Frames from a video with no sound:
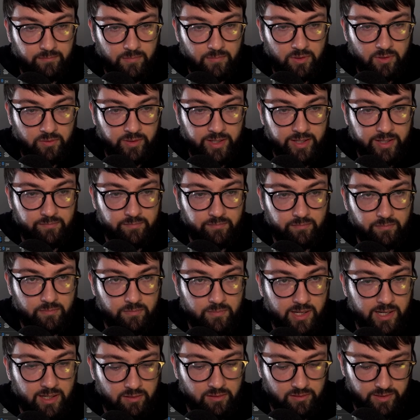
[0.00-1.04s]
All right,
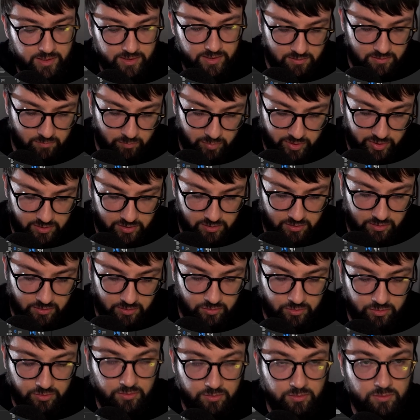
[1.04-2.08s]
now let's press
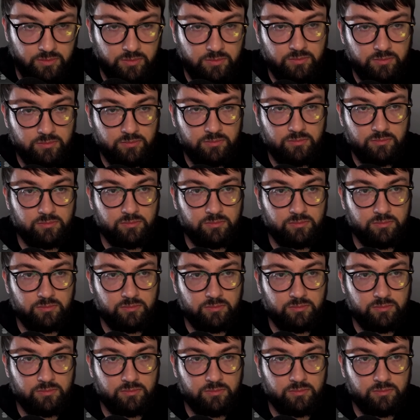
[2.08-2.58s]
Control,